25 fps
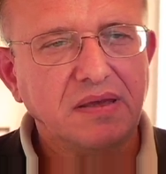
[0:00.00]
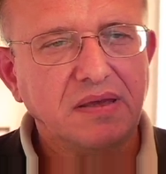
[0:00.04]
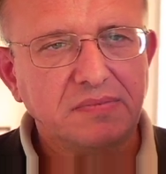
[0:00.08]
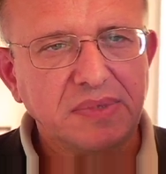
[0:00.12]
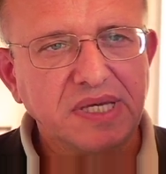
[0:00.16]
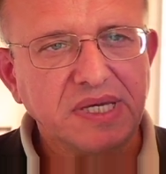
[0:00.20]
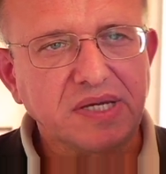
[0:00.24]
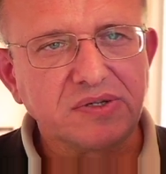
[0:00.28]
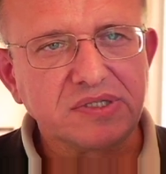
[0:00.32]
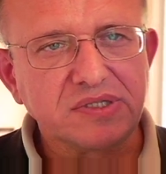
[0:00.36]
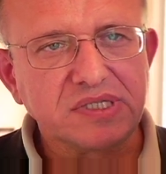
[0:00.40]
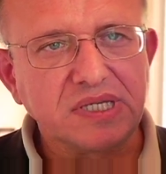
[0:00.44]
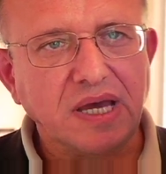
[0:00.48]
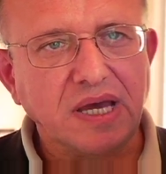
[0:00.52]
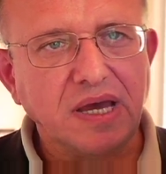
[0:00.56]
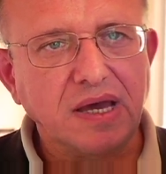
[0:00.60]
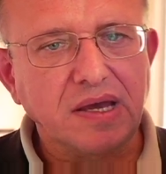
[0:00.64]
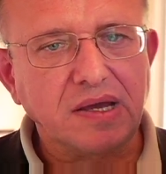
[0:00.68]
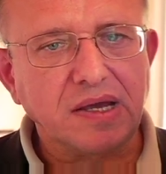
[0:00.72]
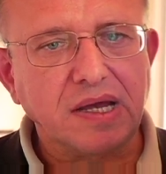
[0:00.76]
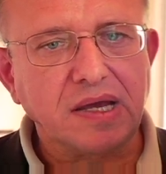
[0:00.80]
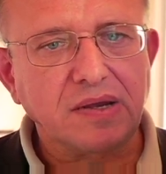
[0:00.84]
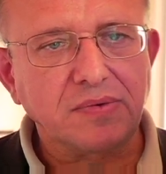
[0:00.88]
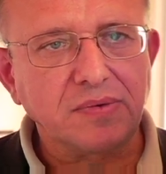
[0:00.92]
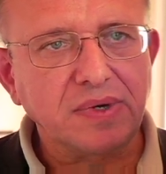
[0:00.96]
because
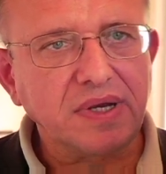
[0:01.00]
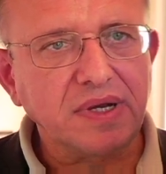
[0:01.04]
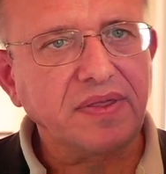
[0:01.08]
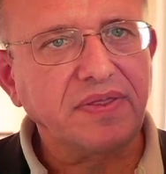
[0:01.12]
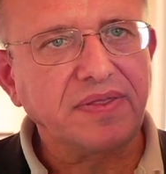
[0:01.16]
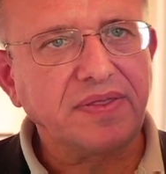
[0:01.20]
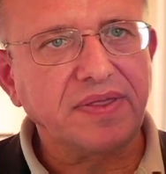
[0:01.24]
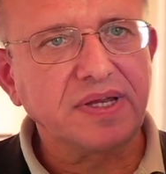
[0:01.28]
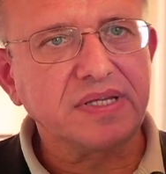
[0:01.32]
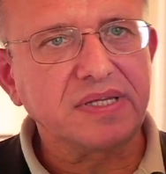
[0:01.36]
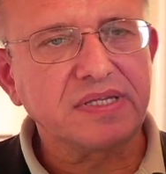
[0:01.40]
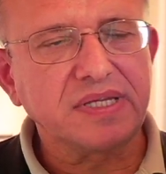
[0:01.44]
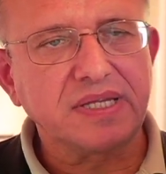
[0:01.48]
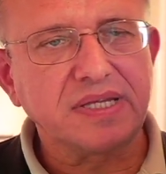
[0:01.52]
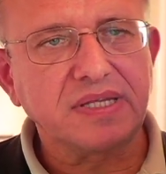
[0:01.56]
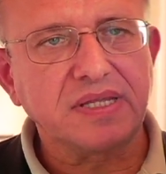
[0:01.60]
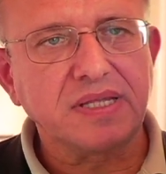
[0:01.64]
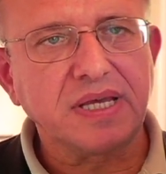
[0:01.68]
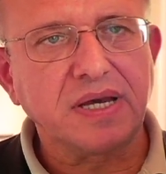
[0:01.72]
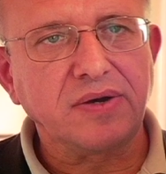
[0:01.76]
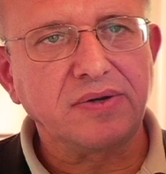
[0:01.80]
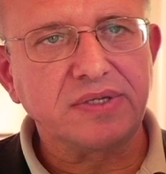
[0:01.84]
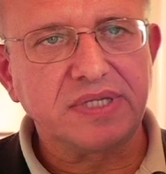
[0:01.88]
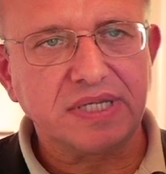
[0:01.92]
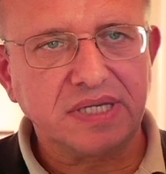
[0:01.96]
I really think that
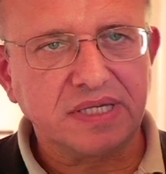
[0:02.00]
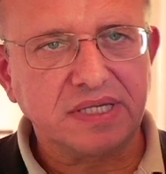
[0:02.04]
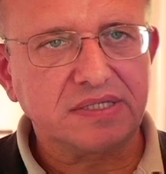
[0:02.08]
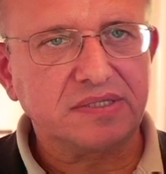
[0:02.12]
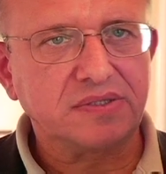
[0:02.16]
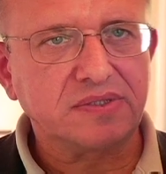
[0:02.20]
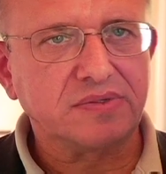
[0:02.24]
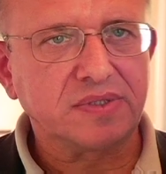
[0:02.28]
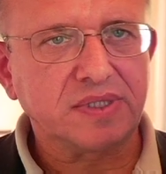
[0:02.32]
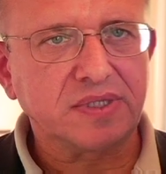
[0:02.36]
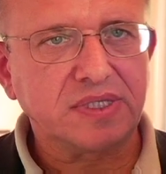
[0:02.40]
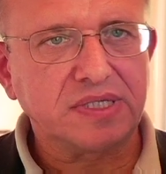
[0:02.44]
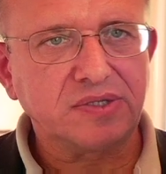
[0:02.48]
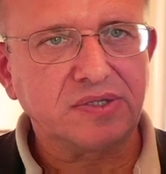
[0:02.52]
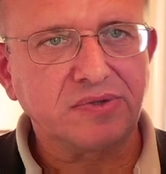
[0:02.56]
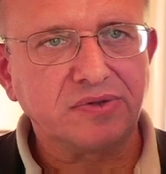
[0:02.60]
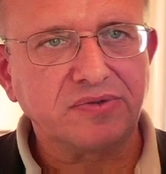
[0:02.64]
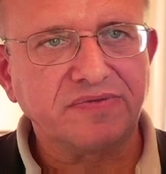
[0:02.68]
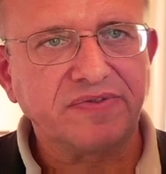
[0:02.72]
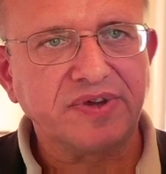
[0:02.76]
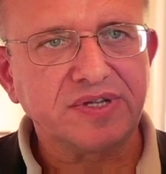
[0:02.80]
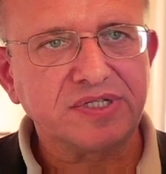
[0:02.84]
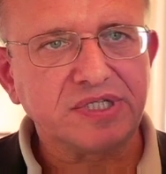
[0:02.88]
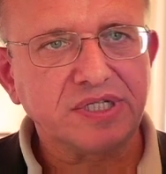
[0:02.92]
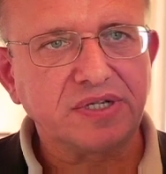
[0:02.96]
nowadays the
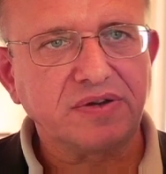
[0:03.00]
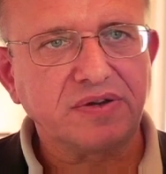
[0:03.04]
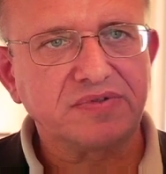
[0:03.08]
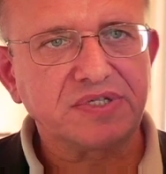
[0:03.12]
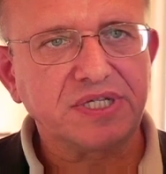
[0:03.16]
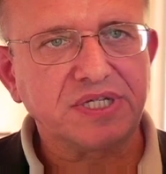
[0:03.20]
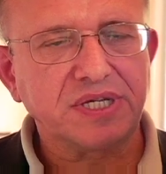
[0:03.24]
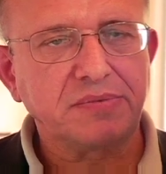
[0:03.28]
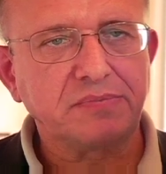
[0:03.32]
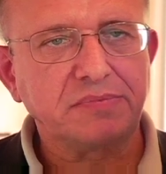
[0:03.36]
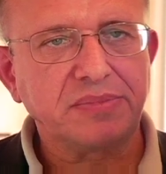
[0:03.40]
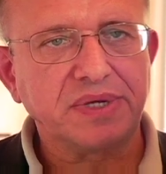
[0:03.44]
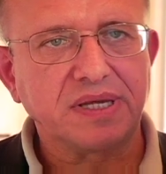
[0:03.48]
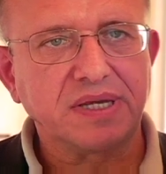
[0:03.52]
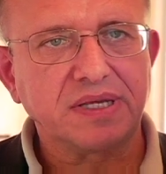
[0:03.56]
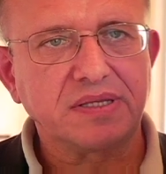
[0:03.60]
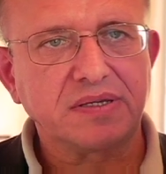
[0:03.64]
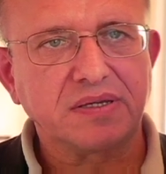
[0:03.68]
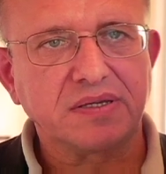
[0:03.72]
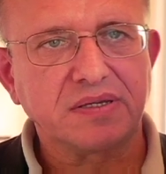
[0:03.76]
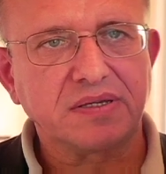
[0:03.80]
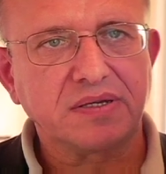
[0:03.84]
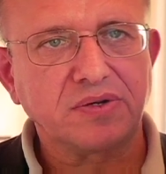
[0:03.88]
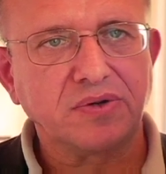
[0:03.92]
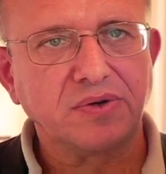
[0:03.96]
adventure of
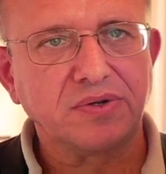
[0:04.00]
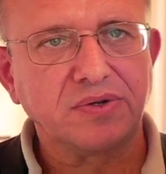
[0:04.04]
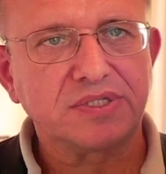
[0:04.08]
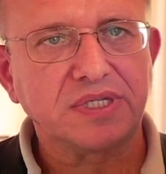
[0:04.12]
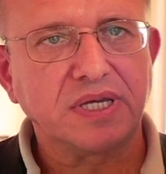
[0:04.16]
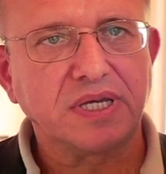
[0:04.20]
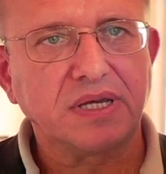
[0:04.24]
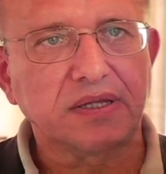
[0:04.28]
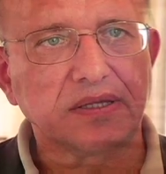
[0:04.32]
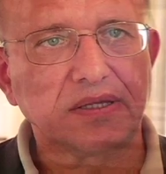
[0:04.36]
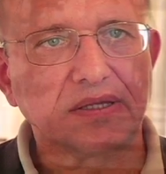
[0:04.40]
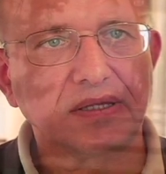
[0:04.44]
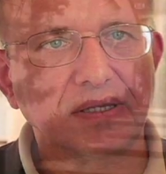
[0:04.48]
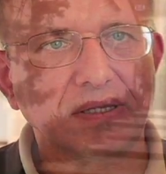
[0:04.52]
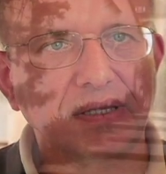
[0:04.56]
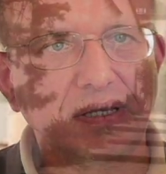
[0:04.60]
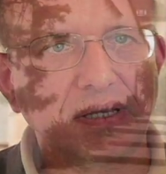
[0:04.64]
Champagne goes on.